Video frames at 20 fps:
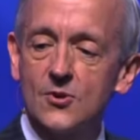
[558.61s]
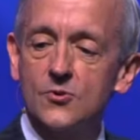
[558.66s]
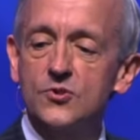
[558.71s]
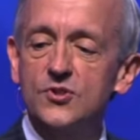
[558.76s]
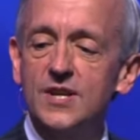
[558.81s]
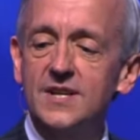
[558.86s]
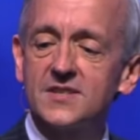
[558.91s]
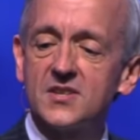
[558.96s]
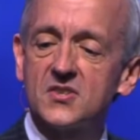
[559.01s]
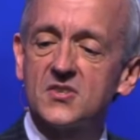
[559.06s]
So
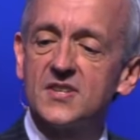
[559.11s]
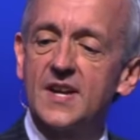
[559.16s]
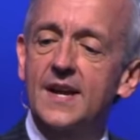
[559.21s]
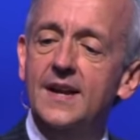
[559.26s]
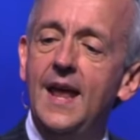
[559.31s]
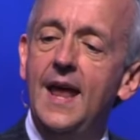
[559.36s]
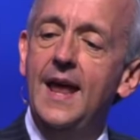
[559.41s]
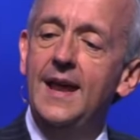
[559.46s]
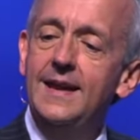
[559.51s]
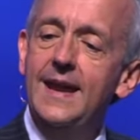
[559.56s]
Jesus
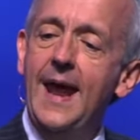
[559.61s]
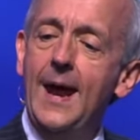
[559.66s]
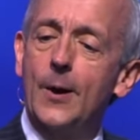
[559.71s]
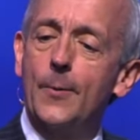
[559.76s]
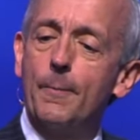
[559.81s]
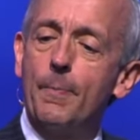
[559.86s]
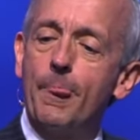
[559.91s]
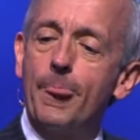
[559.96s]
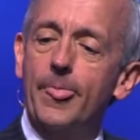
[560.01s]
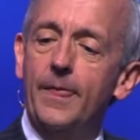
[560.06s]
said,
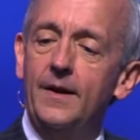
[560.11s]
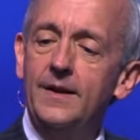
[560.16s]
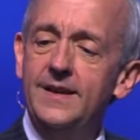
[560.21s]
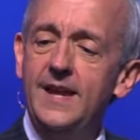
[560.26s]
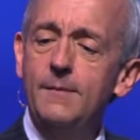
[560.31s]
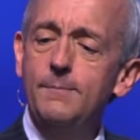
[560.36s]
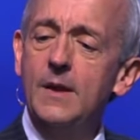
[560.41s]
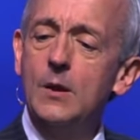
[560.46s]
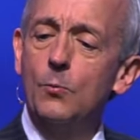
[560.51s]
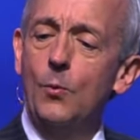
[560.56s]
now,
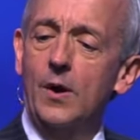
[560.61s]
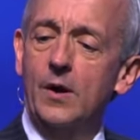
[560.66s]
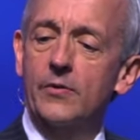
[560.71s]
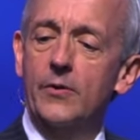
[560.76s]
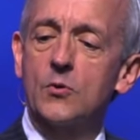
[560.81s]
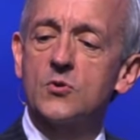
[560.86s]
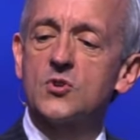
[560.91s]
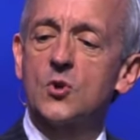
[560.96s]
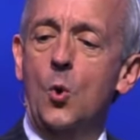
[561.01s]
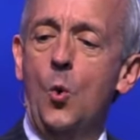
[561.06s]
give me one
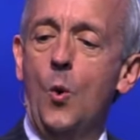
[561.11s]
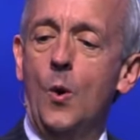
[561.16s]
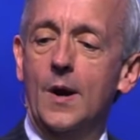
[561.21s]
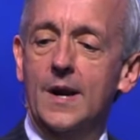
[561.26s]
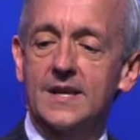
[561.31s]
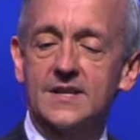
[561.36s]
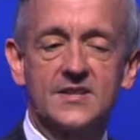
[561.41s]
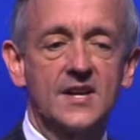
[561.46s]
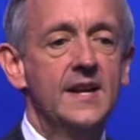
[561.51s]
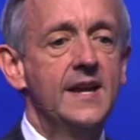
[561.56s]
of those
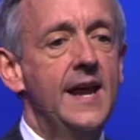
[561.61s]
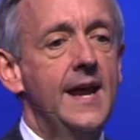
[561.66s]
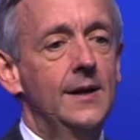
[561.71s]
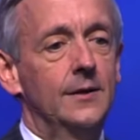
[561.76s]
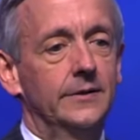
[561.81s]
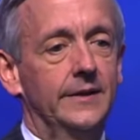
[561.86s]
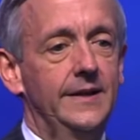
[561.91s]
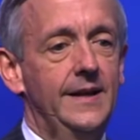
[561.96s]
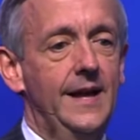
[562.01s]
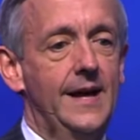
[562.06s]
coins, and he
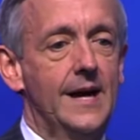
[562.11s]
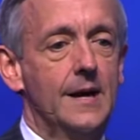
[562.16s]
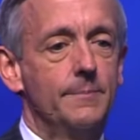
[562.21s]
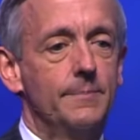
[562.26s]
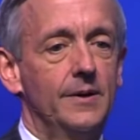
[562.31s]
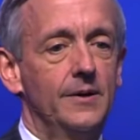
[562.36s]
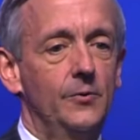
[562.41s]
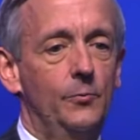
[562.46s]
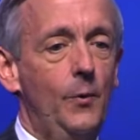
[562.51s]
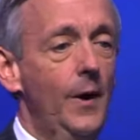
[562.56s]
held it
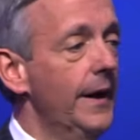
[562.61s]
up.